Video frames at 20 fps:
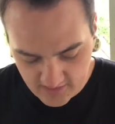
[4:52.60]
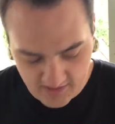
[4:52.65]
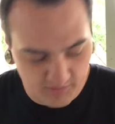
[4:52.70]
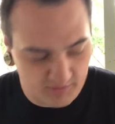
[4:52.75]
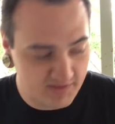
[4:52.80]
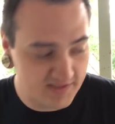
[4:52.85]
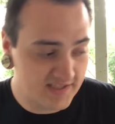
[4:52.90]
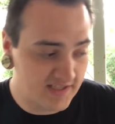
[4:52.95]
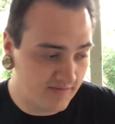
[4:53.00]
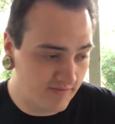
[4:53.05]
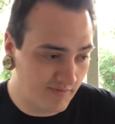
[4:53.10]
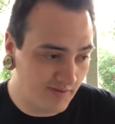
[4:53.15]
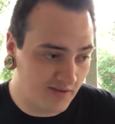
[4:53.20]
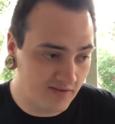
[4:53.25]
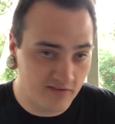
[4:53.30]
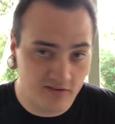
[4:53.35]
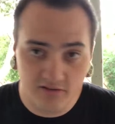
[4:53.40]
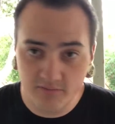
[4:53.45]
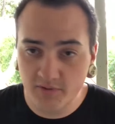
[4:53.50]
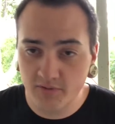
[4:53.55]
it would save me a
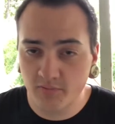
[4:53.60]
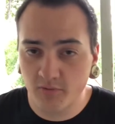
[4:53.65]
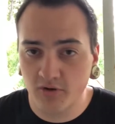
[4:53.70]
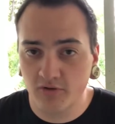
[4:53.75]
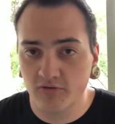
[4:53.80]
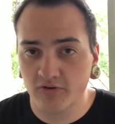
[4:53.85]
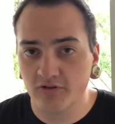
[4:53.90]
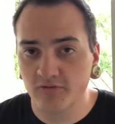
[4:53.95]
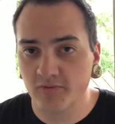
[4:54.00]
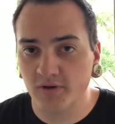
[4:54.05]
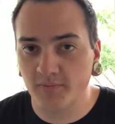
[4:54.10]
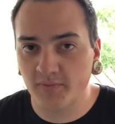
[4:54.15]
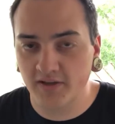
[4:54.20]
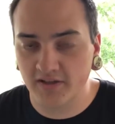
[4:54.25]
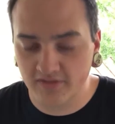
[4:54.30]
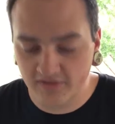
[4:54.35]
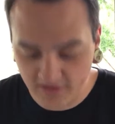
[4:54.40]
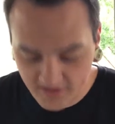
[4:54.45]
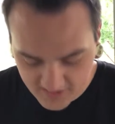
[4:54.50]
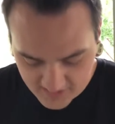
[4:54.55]
little bit more room on my
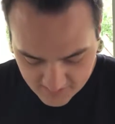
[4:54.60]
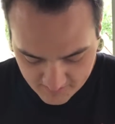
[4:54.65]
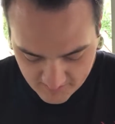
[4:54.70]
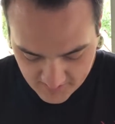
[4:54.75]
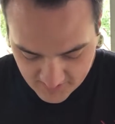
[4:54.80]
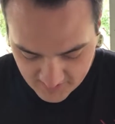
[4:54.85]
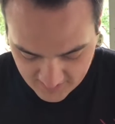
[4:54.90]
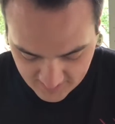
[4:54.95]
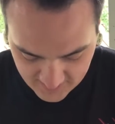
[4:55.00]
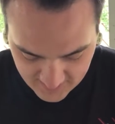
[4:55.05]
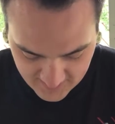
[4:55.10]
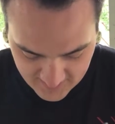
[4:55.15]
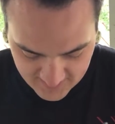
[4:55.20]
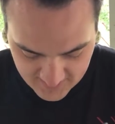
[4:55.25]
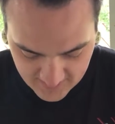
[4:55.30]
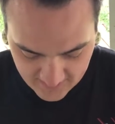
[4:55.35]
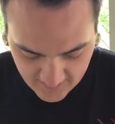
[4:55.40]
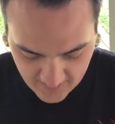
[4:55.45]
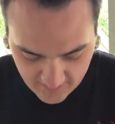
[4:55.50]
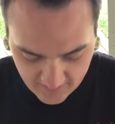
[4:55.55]
collection, because
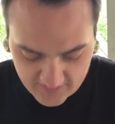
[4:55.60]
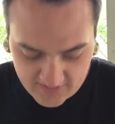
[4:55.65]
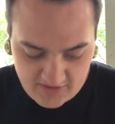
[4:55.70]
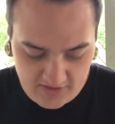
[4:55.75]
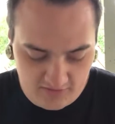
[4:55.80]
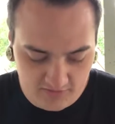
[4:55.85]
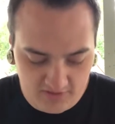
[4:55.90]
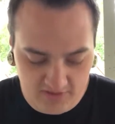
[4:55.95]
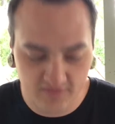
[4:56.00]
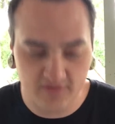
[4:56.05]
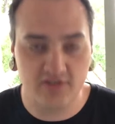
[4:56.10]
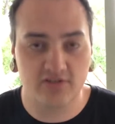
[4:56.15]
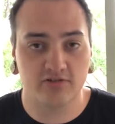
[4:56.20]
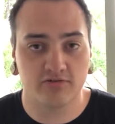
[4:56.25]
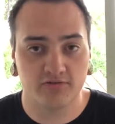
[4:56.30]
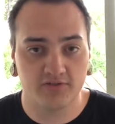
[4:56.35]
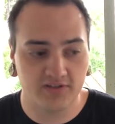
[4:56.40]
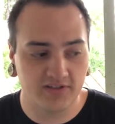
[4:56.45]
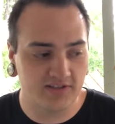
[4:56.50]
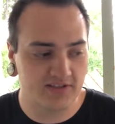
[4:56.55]
instead of having two
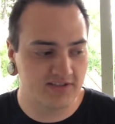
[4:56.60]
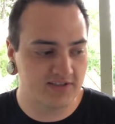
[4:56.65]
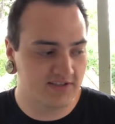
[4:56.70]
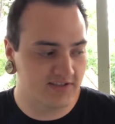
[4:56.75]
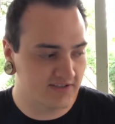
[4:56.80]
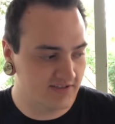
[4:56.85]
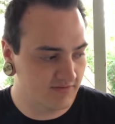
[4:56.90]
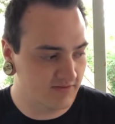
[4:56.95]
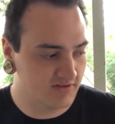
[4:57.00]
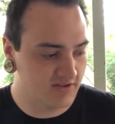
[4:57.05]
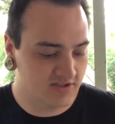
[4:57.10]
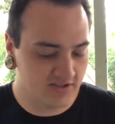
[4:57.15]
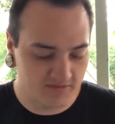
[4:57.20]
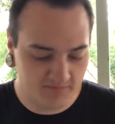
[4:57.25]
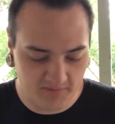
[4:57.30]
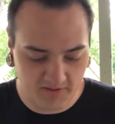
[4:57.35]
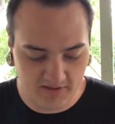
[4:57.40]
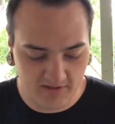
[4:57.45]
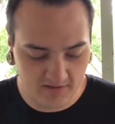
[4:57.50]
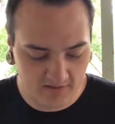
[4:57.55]
individual releases, it would
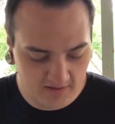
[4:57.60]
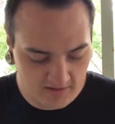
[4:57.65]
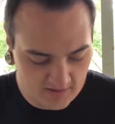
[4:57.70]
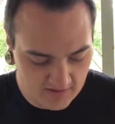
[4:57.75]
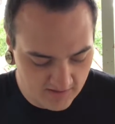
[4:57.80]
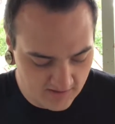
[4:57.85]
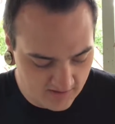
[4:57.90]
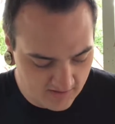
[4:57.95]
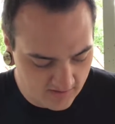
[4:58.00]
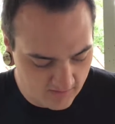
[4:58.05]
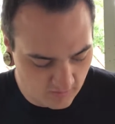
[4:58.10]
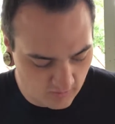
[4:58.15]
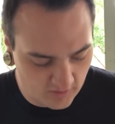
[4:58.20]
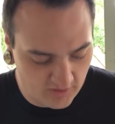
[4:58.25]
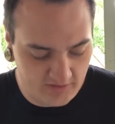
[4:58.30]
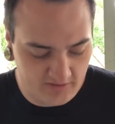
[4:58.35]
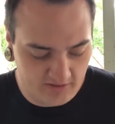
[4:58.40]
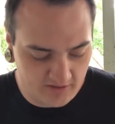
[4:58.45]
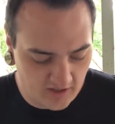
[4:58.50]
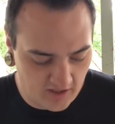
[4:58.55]
just be
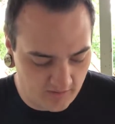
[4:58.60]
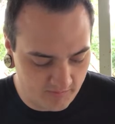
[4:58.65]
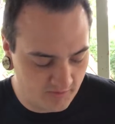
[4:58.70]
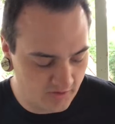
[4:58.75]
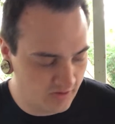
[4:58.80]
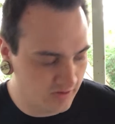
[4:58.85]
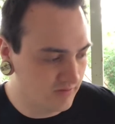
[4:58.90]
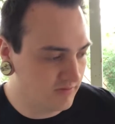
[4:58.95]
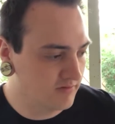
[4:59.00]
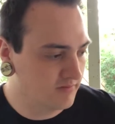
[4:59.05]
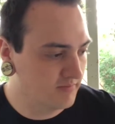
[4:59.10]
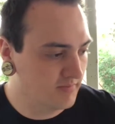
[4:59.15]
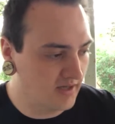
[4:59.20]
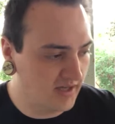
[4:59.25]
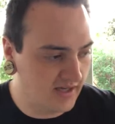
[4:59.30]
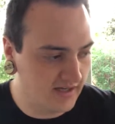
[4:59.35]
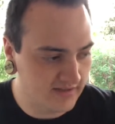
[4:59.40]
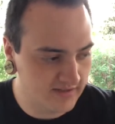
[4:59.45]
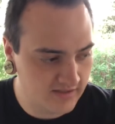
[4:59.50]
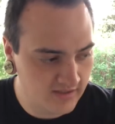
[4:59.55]
one combo
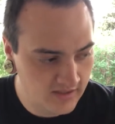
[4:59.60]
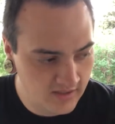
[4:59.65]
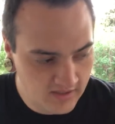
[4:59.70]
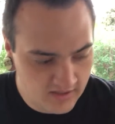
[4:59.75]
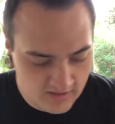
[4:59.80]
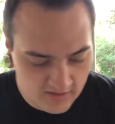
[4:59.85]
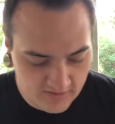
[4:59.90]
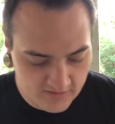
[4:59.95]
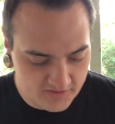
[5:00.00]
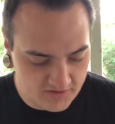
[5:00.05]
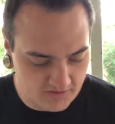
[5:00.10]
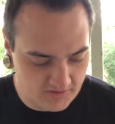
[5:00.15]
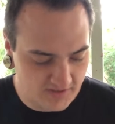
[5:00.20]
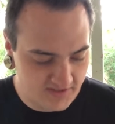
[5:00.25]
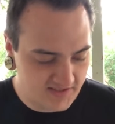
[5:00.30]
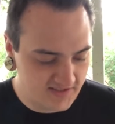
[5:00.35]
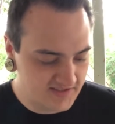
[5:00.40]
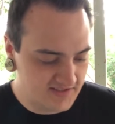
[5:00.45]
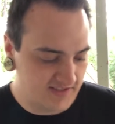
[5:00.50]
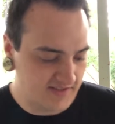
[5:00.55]
pack. So
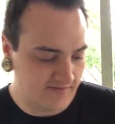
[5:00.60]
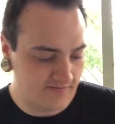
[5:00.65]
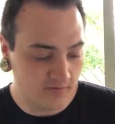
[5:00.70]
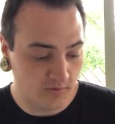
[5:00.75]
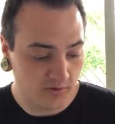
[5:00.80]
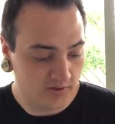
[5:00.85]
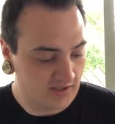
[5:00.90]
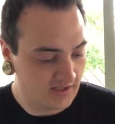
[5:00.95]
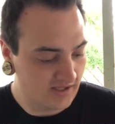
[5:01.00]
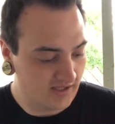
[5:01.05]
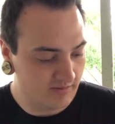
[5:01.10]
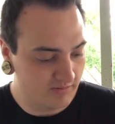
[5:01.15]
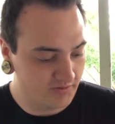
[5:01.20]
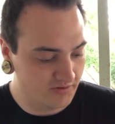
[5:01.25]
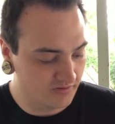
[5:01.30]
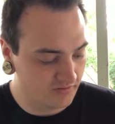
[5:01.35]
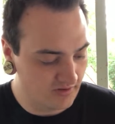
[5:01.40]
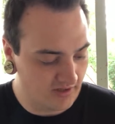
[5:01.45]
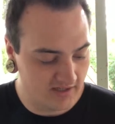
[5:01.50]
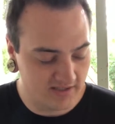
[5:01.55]
this is the 4K
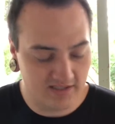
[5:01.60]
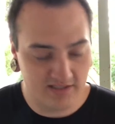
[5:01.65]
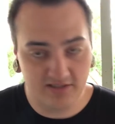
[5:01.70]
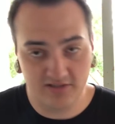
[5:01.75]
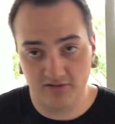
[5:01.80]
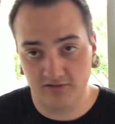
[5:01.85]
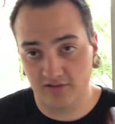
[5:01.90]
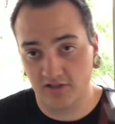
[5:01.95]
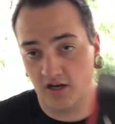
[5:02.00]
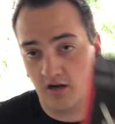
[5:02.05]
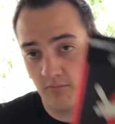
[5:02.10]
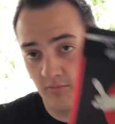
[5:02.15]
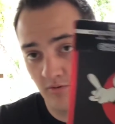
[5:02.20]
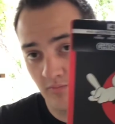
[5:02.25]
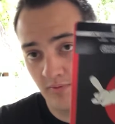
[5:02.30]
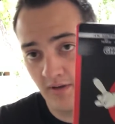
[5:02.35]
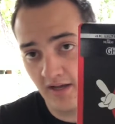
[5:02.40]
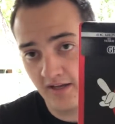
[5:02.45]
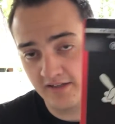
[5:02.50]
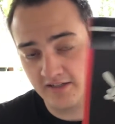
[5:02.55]
Blu-ray digital combo
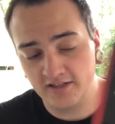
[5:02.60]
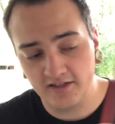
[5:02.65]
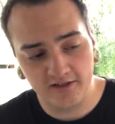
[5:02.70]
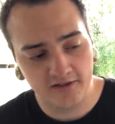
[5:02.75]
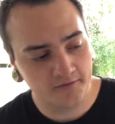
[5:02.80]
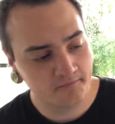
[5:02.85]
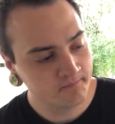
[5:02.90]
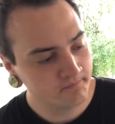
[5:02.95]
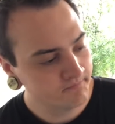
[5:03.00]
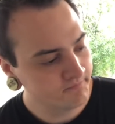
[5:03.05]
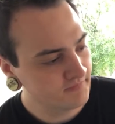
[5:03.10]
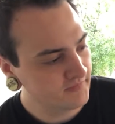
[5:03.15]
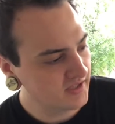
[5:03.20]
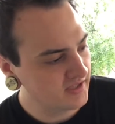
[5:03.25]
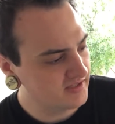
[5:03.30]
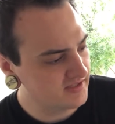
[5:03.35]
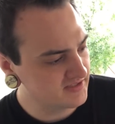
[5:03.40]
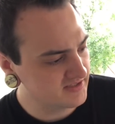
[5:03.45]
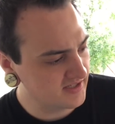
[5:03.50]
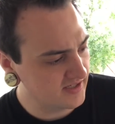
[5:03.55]
pack here.
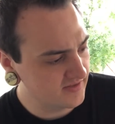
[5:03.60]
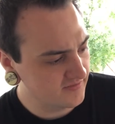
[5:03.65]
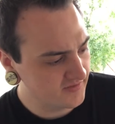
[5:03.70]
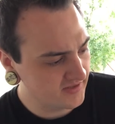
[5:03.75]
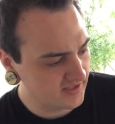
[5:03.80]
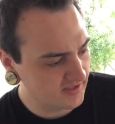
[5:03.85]
It's kind of